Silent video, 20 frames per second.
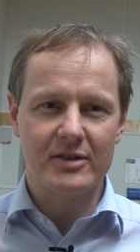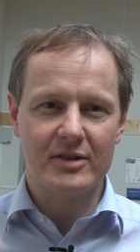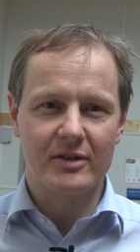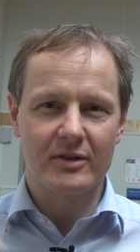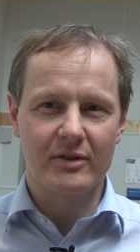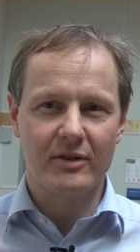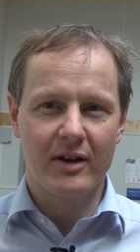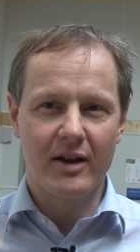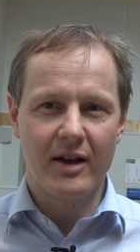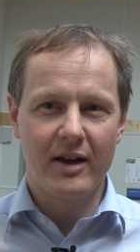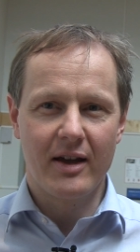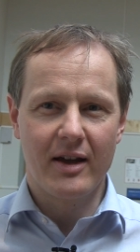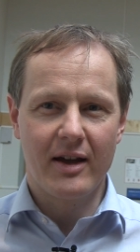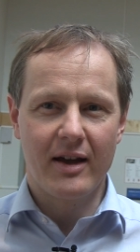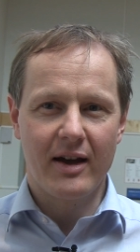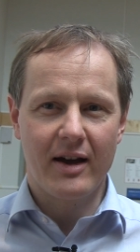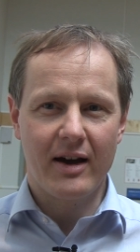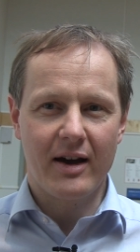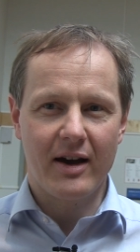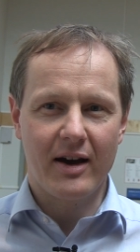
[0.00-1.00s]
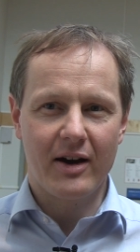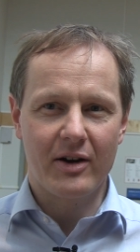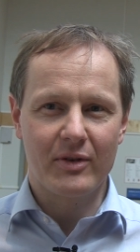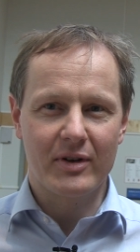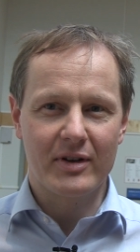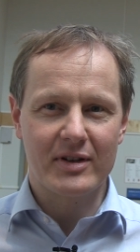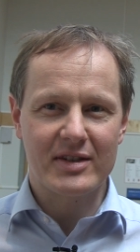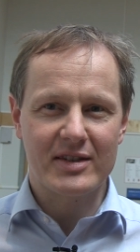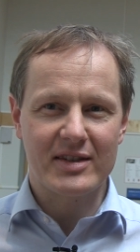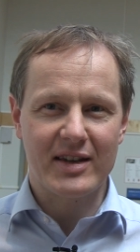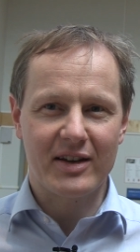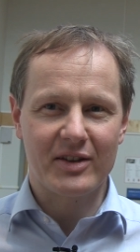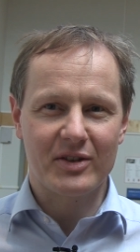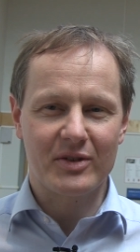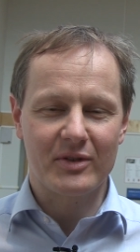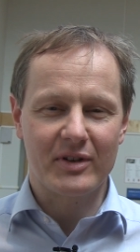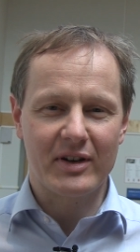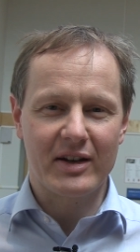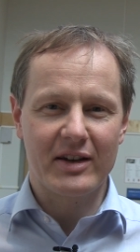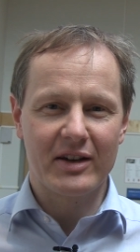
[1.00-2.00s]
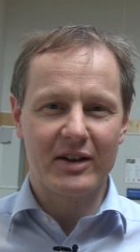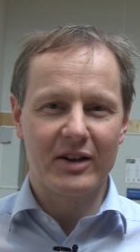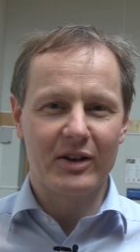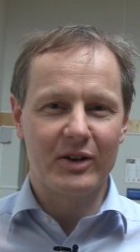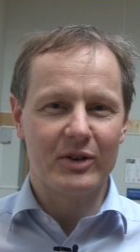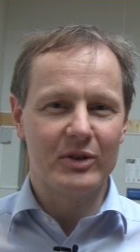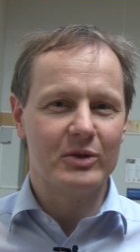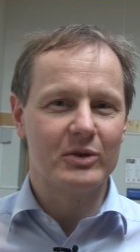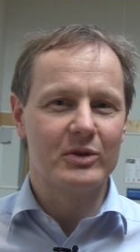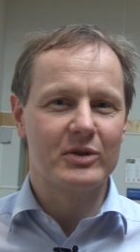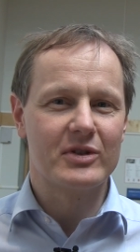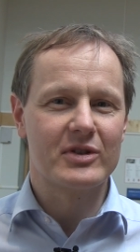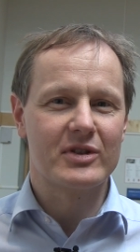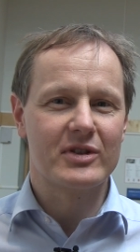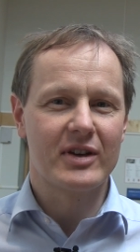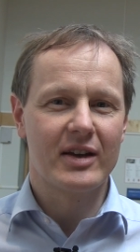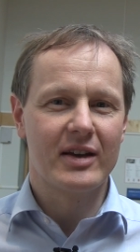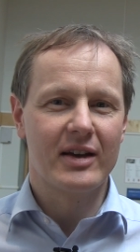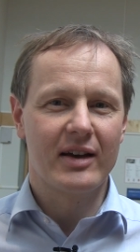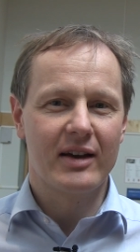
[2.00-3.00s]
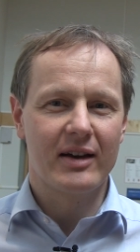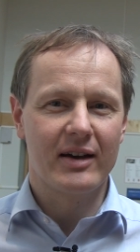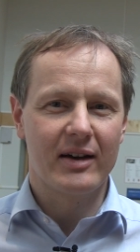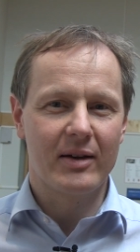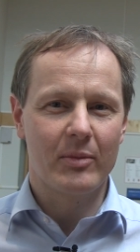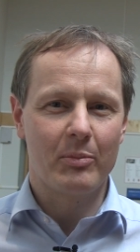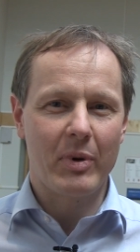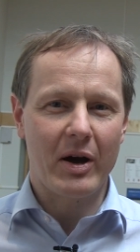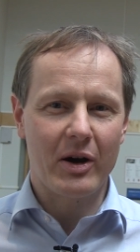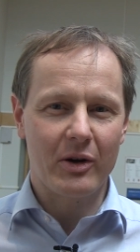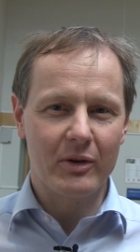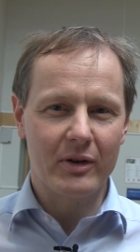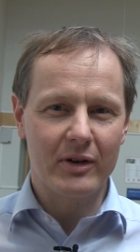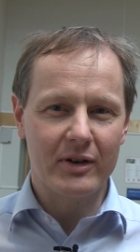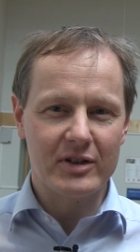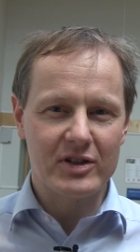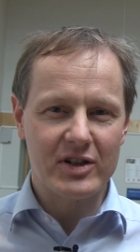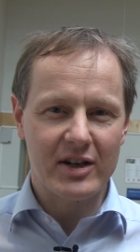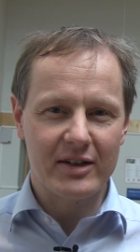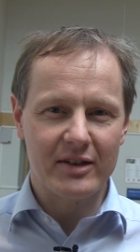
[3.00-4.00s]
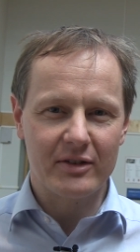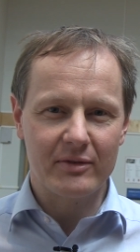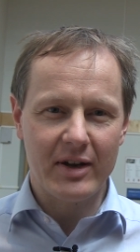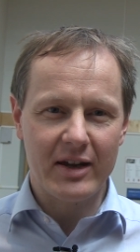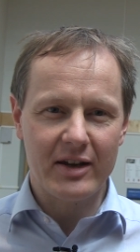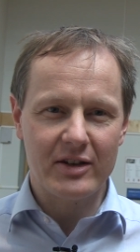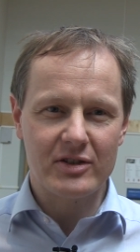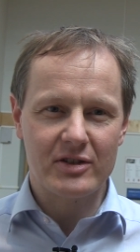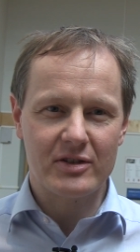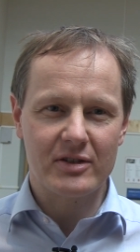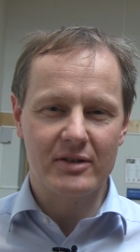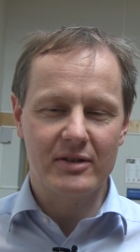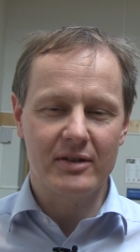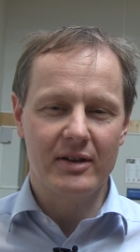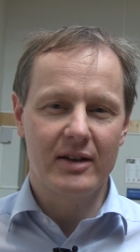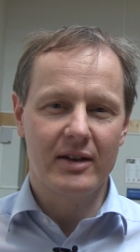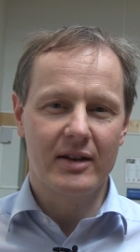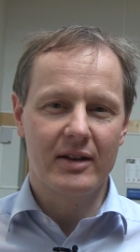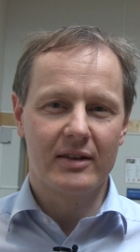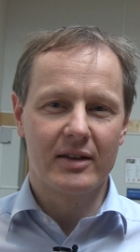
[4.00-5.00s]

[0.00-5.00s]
So our sector includes power generation,